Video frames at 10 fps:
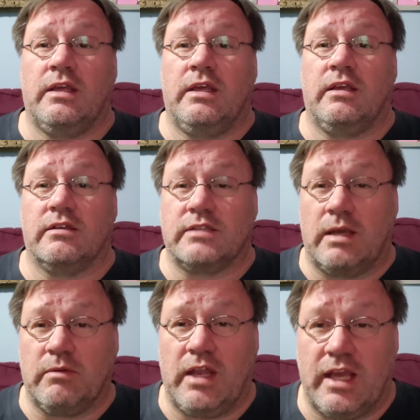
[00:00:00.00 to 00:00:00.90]
He goes,
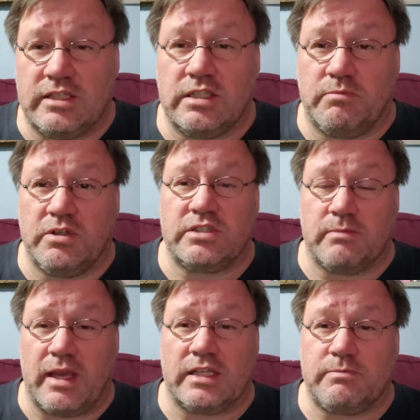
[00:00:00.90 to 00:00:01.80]
I'm going to ask you to put your
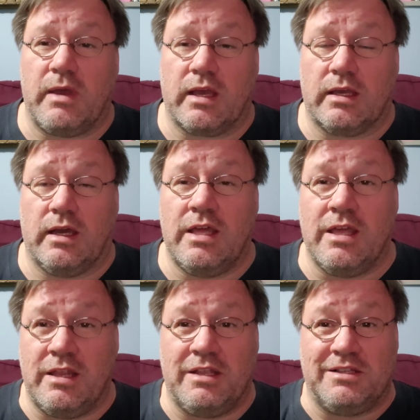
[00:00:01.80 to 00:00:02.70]
mask back on.
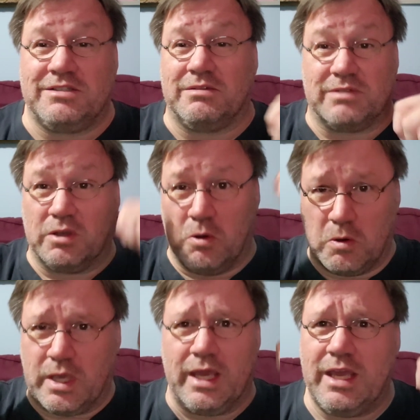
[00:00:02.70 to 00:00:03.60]
I was like,
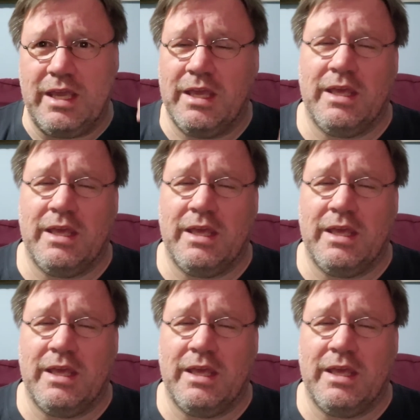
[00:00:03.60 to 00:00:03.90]
okay.